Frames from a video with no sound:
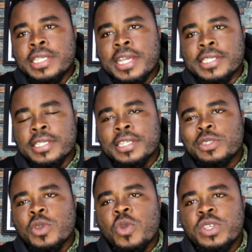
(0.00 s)
Yes, it
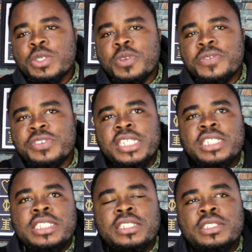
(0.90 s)
is always
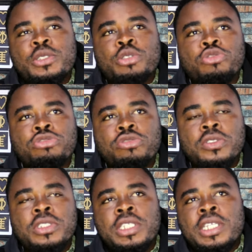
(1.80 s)
refreshing
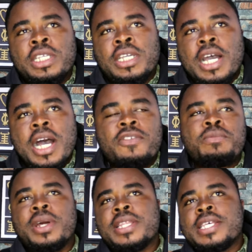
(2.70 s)
to
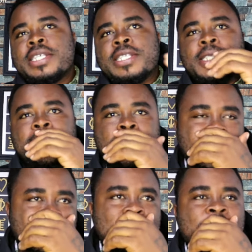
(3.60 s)
have brothers and
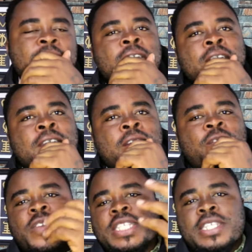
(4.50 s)
sisters
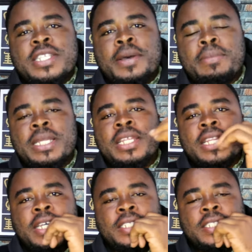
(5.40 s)
visit the
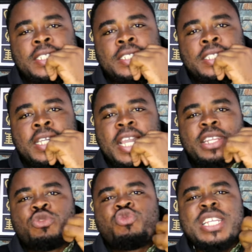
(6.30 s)
motherland
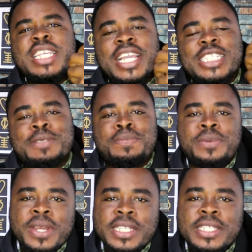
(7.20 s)
and really
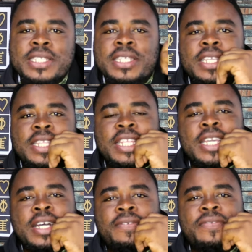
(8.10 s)
express
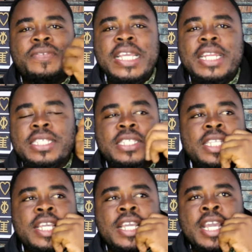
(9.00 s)
their feelings